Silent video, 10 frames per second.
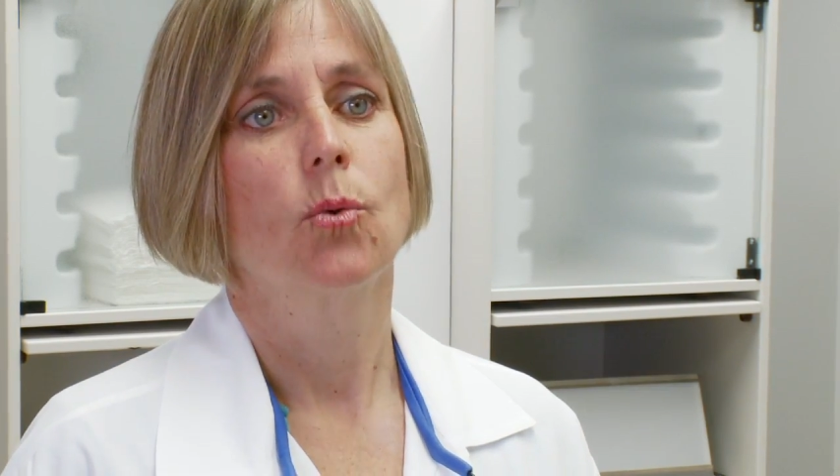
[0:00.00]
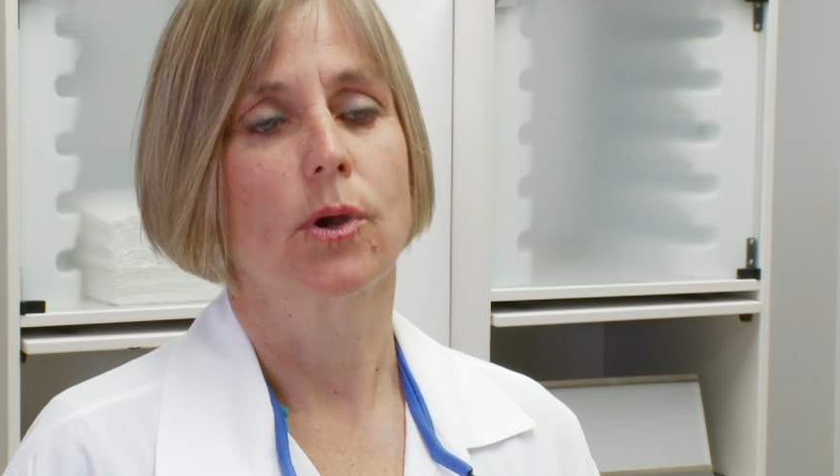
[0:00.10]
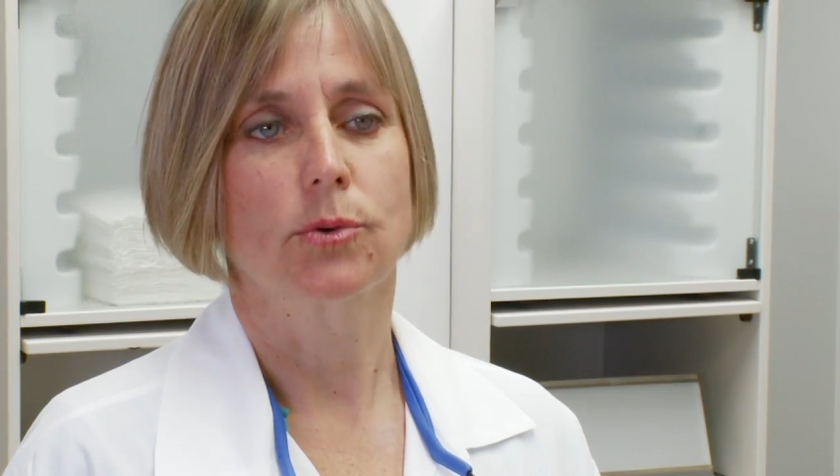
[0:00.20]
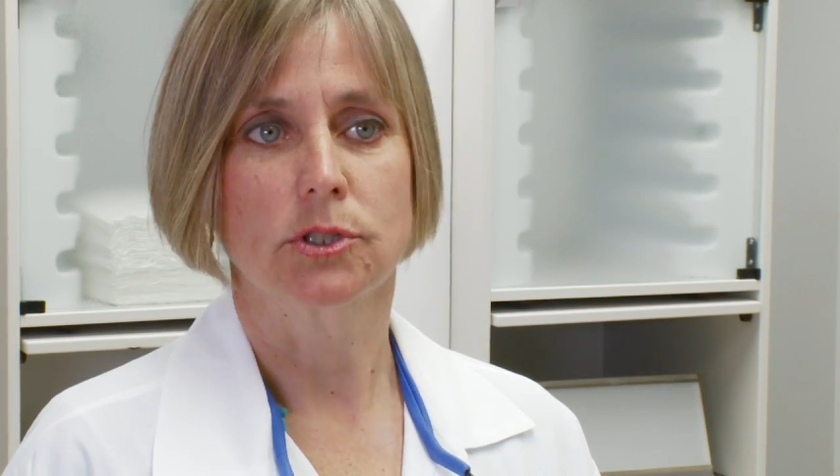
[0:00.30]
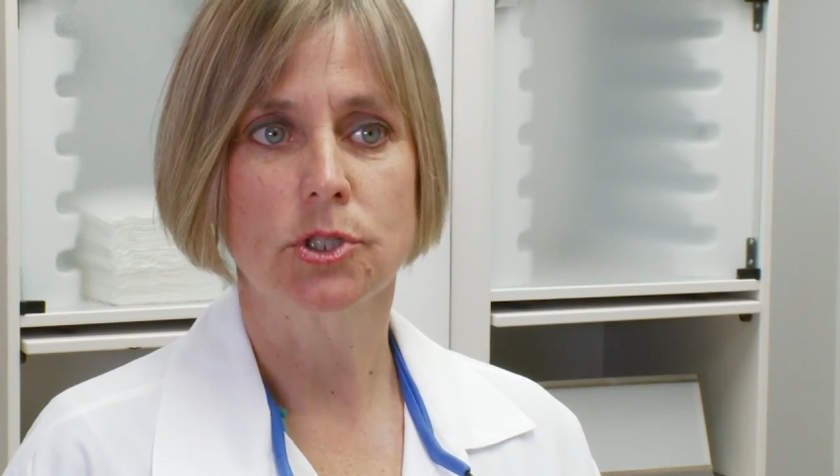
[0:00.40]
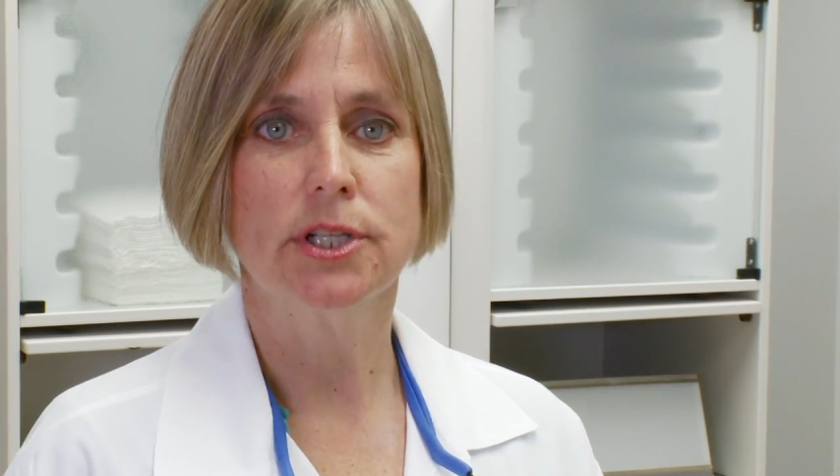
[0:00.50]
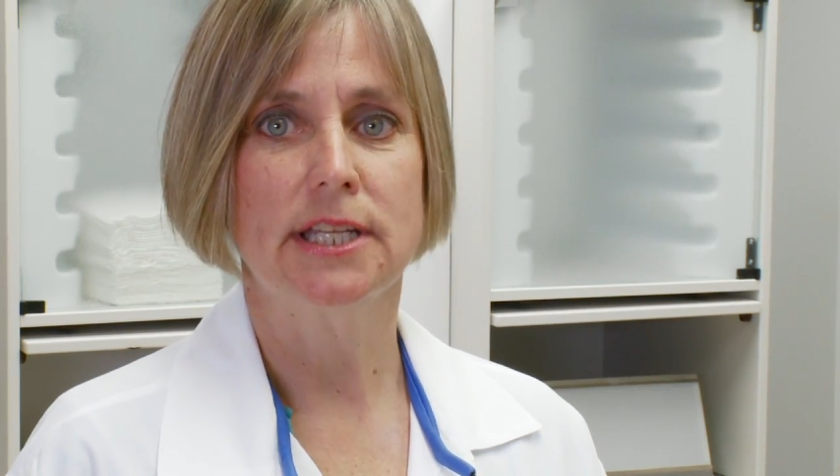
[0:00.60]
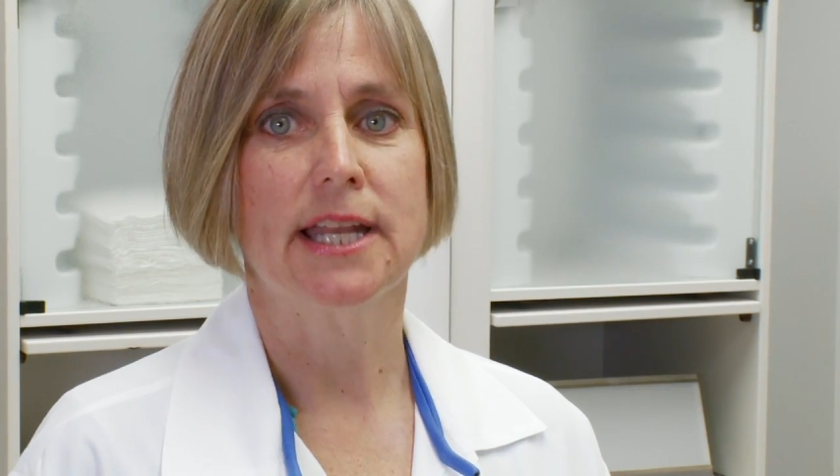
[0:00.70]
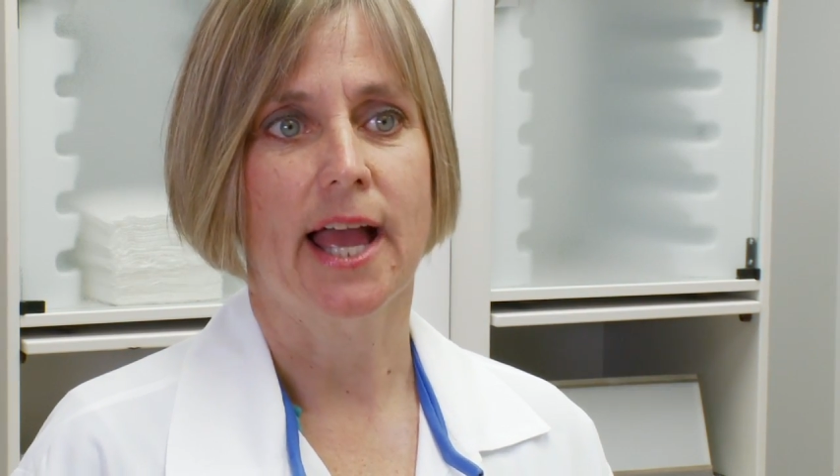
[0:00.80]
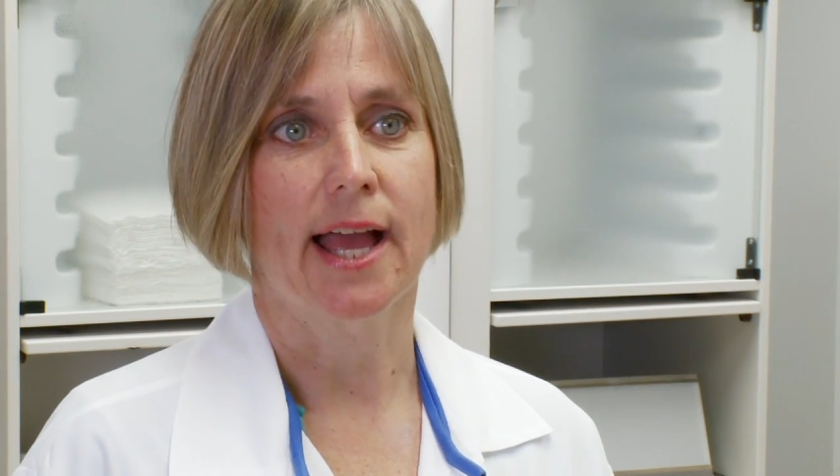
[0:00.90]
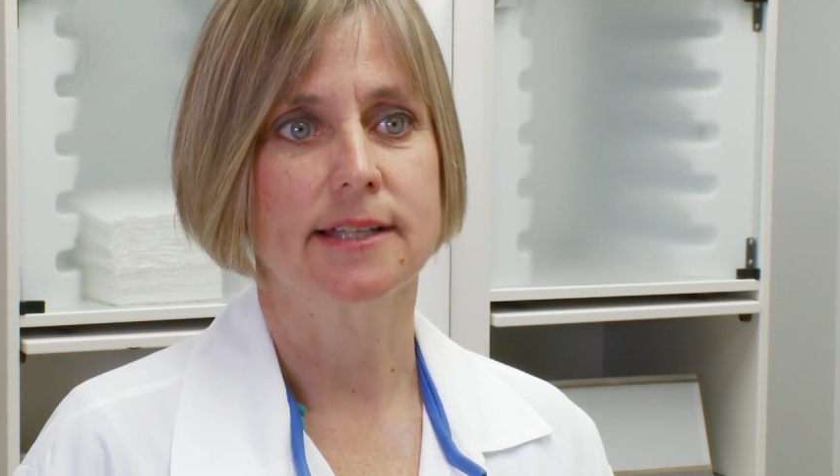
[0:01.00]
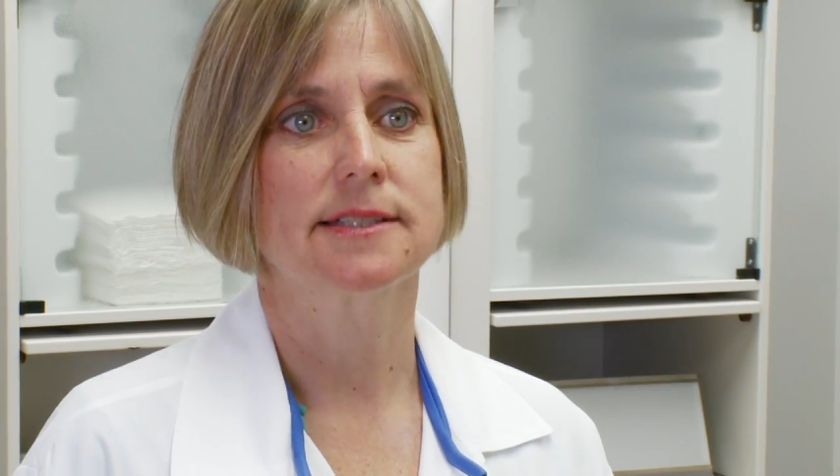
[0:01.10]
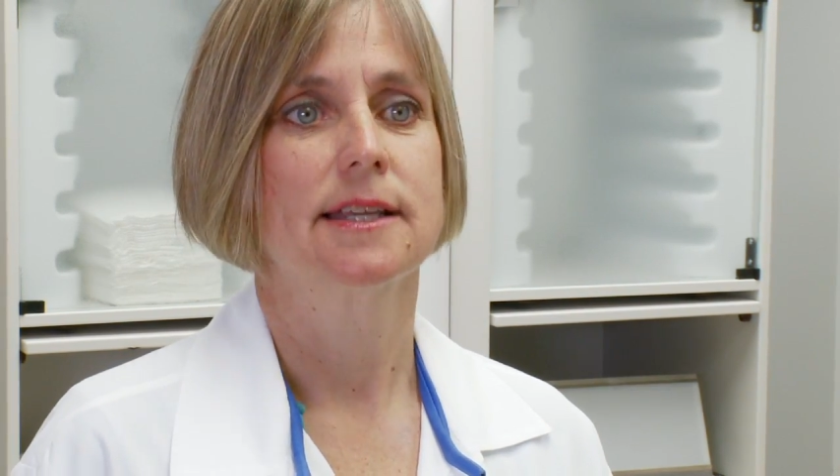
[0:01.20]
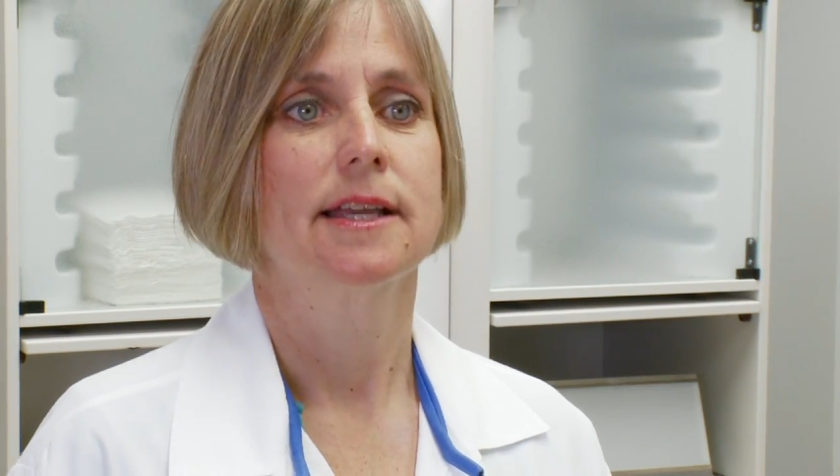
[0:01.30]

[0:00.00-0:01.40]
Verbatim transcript: where we're looking at